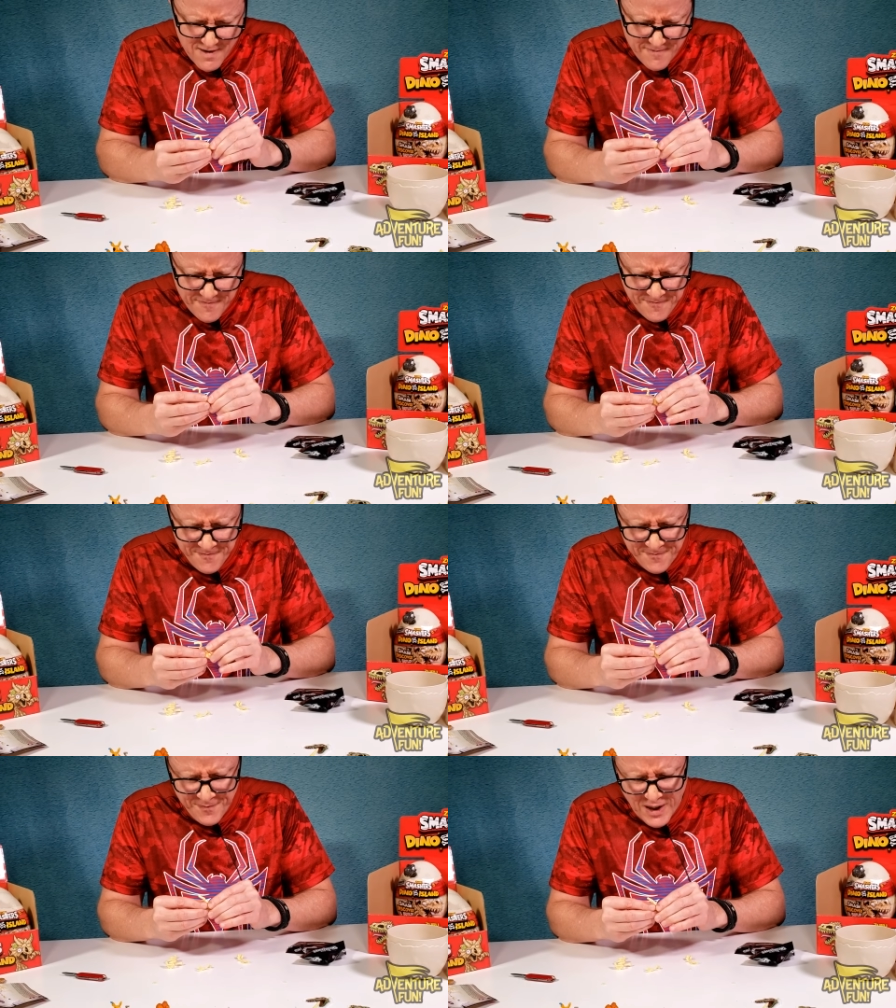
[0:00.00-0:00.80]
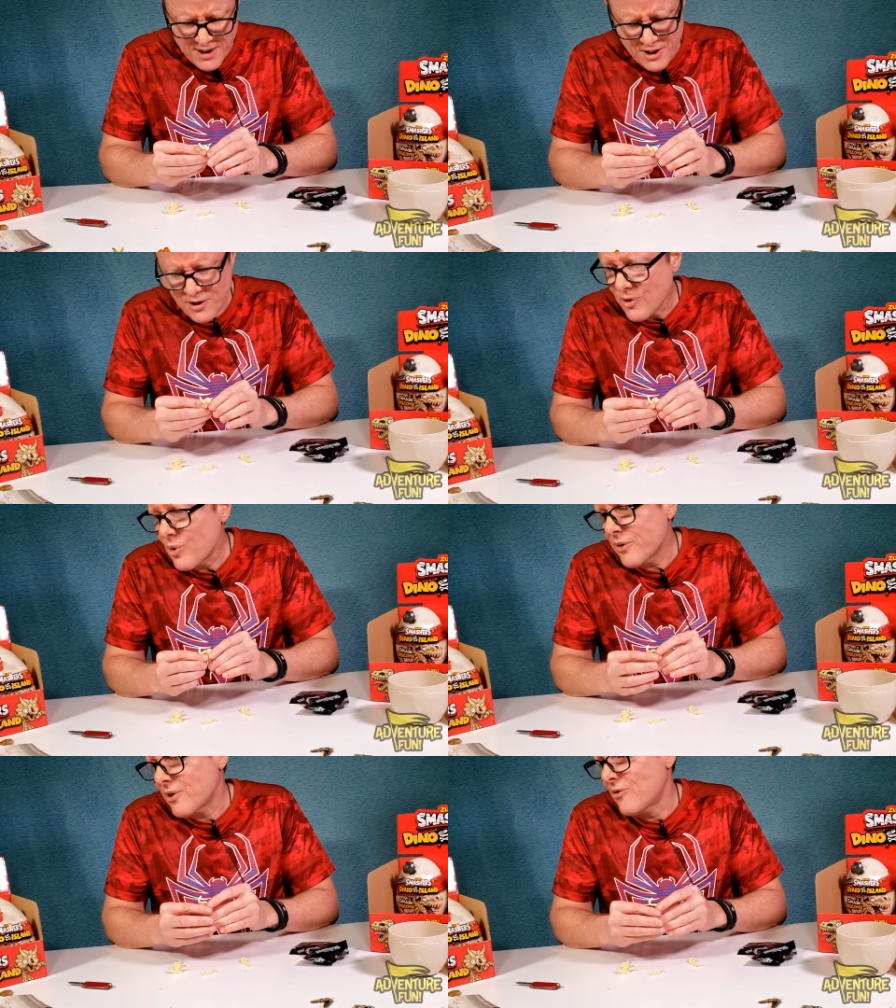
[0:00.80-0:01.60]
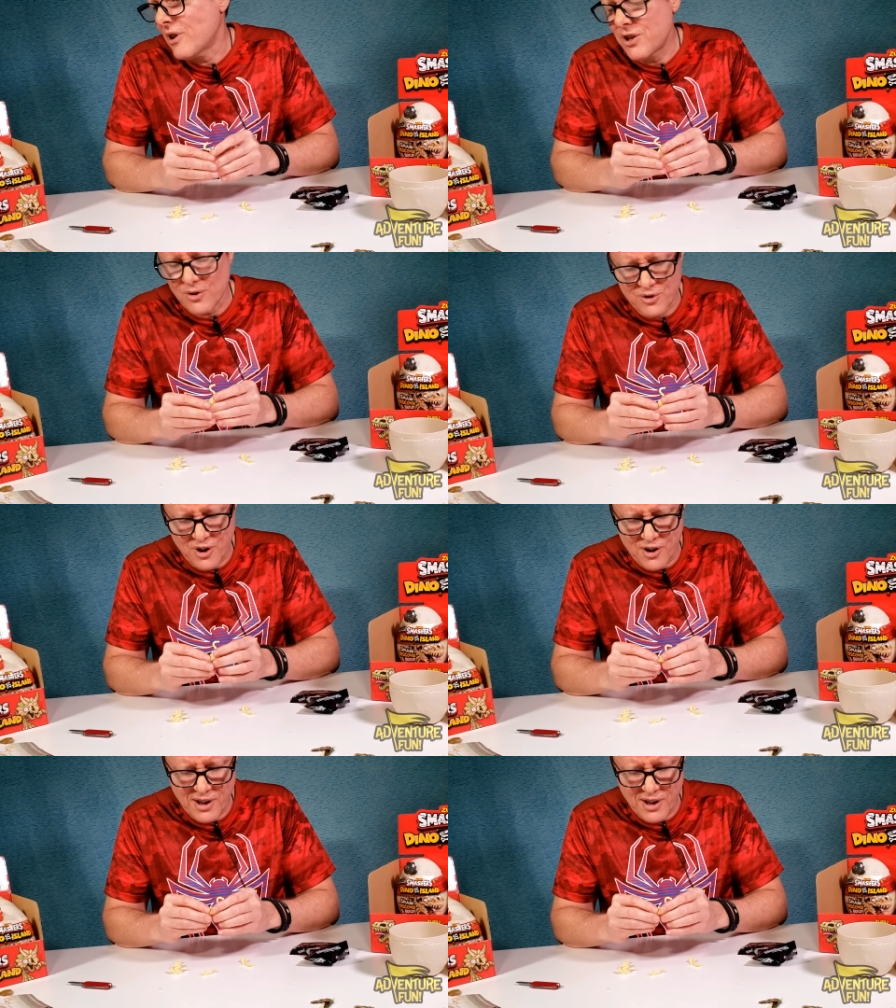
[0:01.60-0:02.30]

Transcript: Hmm. I just don't know what their ratios are.